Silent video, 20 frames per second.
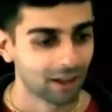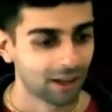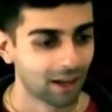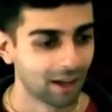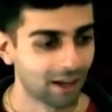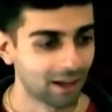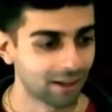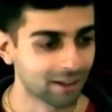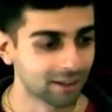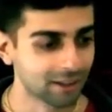
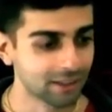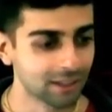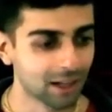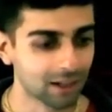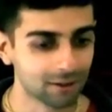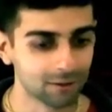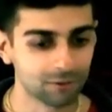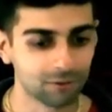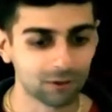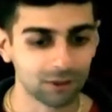and he
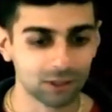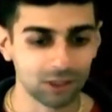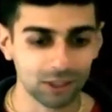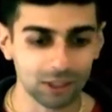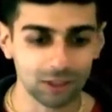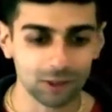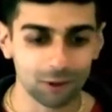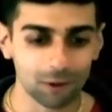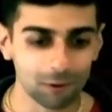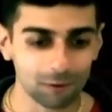got a fishy
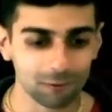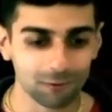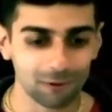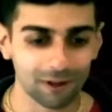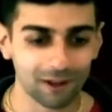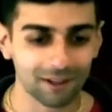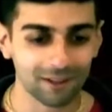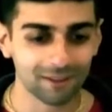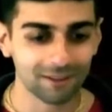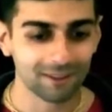
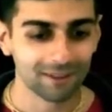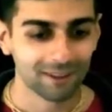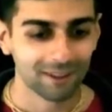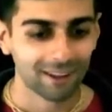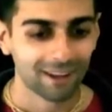girlfriend,